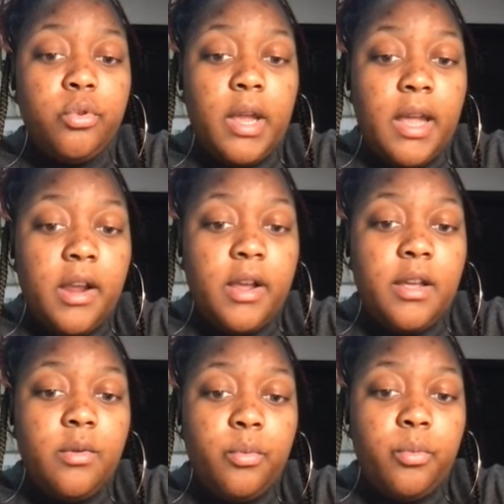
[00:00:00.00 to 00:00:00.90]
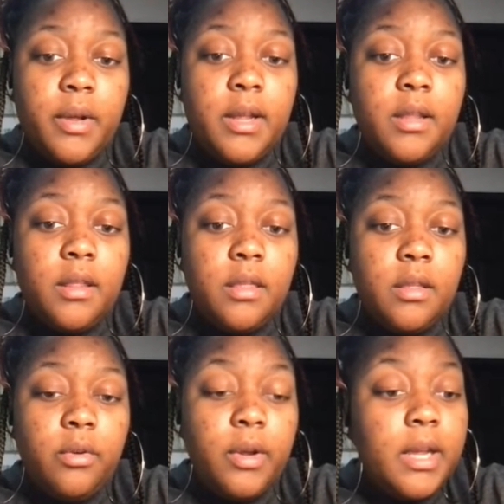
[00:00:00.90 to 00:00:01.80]
gray area with
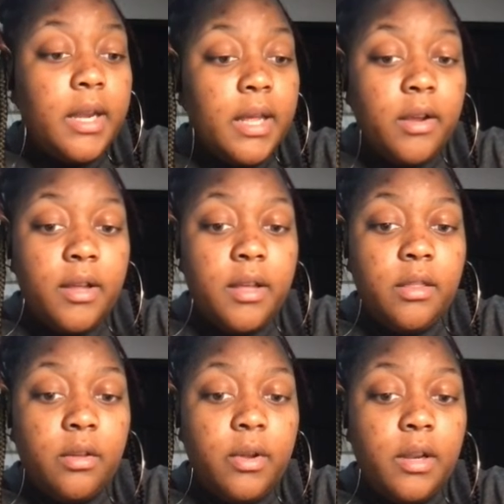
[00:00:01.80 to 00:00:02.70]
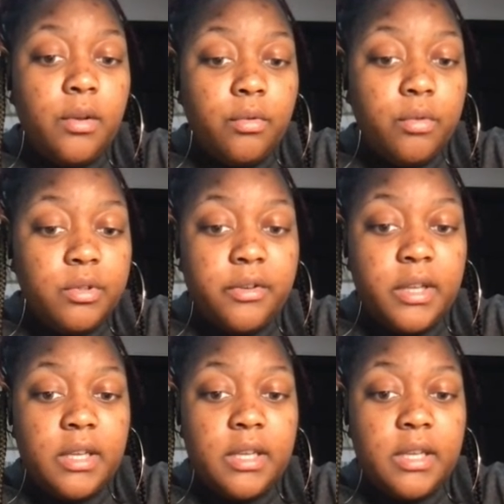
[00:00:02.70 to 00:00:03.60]
the green and orange
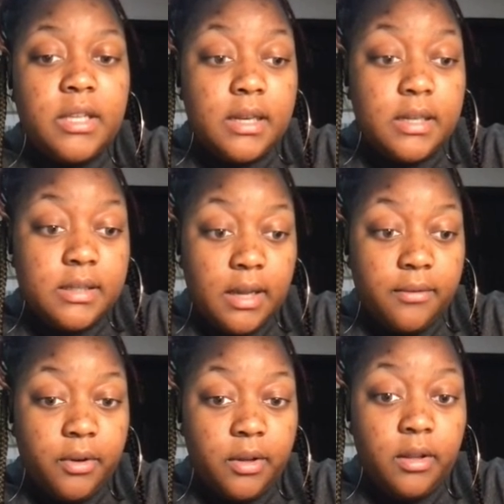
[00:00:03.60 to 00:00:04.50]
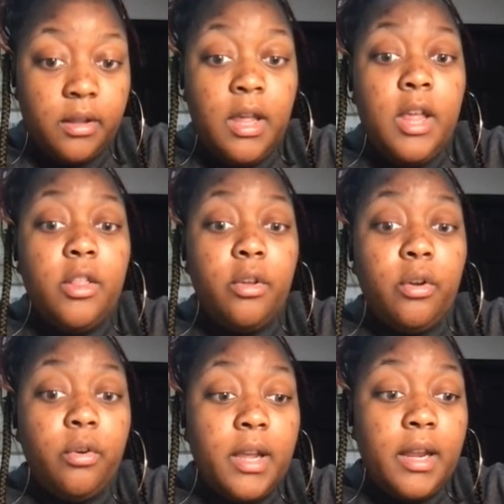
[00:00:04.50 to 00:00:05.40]
area is, that is Africa. The
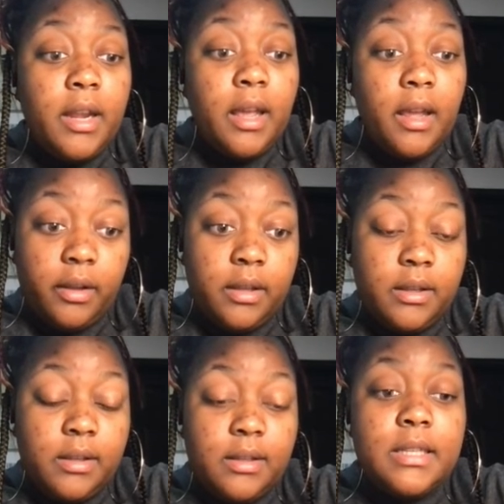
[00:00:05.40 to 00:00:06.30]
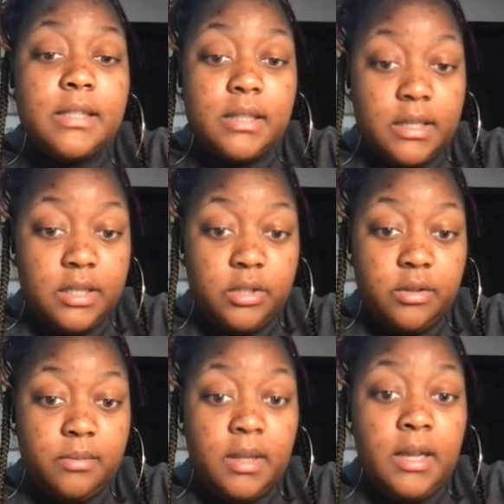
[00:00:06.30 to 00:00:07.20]
green area is
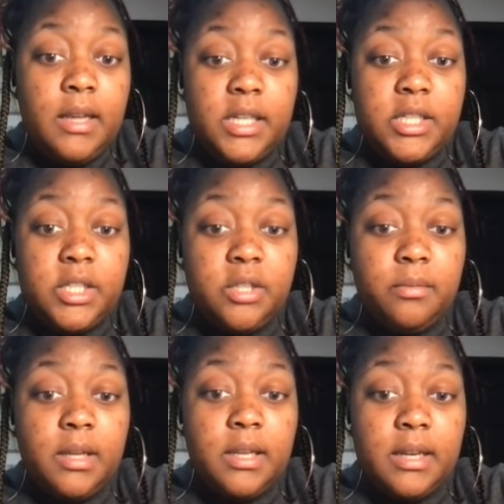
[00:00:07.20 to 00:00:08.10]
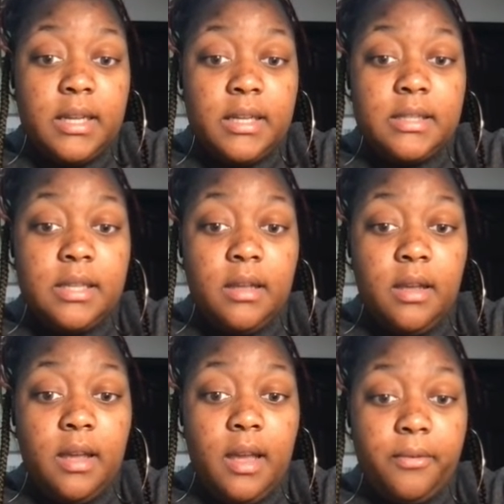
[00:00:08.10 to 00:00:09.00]
Egypt. Egypt connects
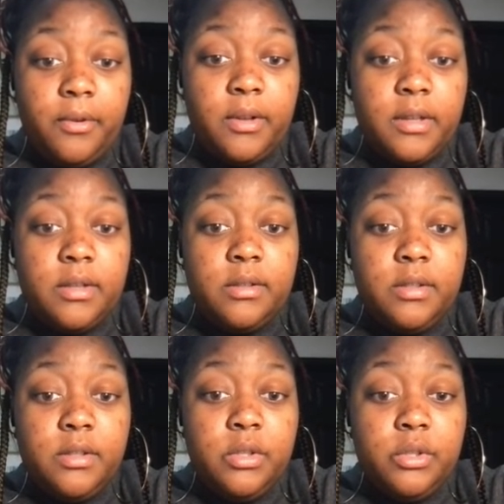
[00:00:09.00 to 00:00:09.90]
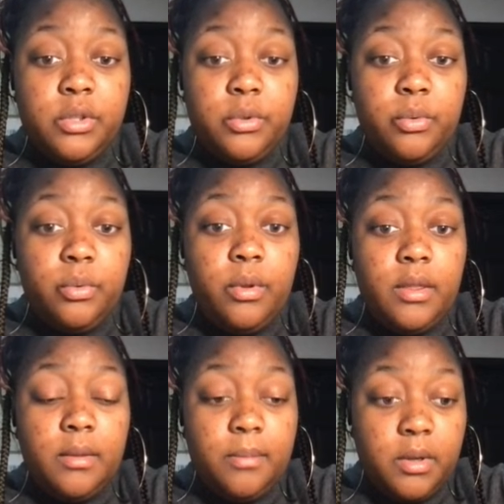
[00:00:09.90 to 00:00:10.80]
Africa to
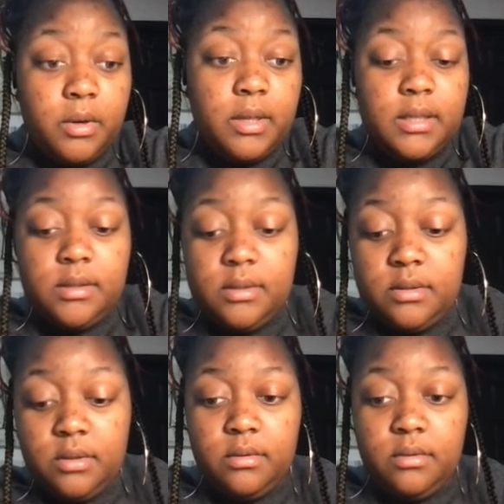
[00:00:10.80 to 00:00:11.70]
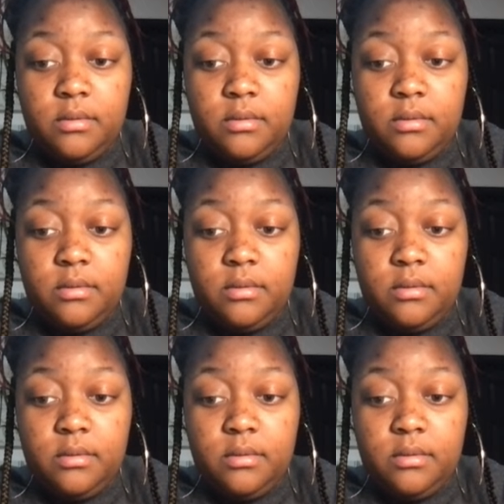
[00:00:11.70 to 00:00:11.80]
the Middle East.